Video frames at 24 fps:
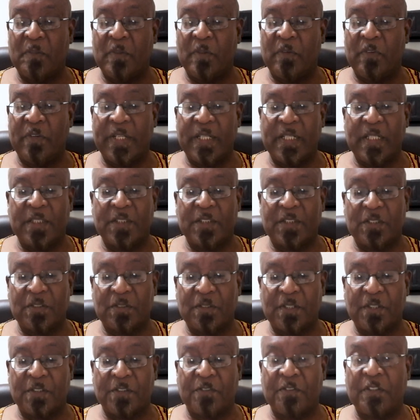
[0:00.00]
we read in
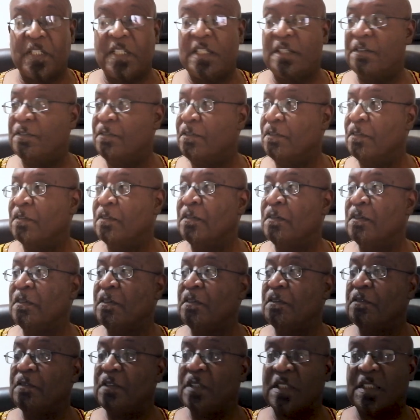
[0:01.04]
Surah three,
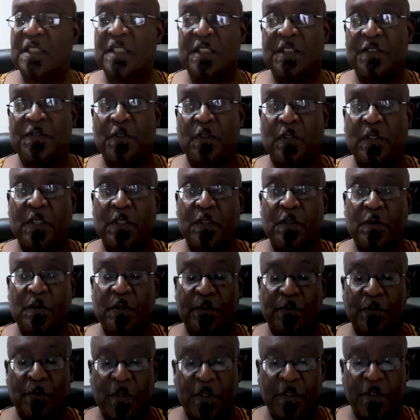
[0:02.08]
verses forty-two
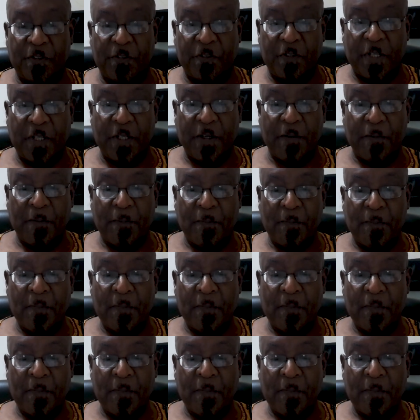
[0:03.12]
to forty-three.